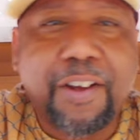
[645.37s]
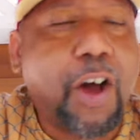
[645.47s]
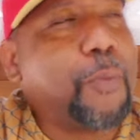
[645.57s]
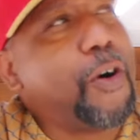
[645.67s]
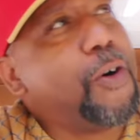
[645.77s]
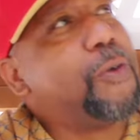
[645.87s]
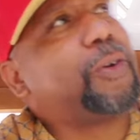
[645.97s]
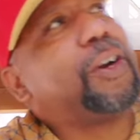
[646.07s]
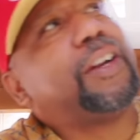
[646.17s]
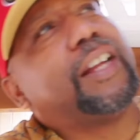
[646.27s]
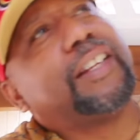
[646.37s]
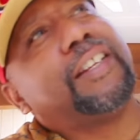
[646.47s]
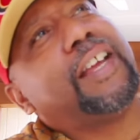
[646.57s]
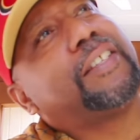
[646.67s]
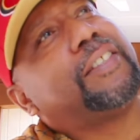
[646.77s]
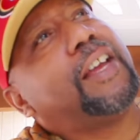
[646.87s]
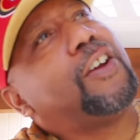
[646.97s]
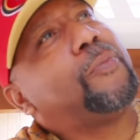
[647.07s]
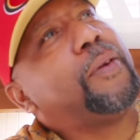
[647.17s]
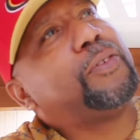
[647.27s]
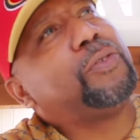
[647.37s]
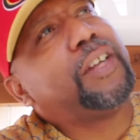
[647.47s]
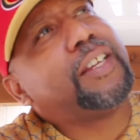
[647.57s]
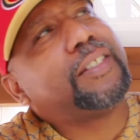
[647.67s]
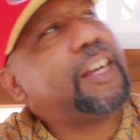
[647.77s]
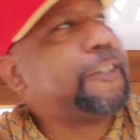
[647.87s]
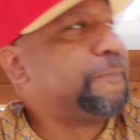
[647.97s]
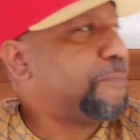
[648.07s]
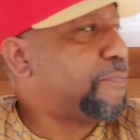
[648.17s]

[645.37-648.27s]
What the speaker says: called my homegirl like the next day or maybe 2 days later.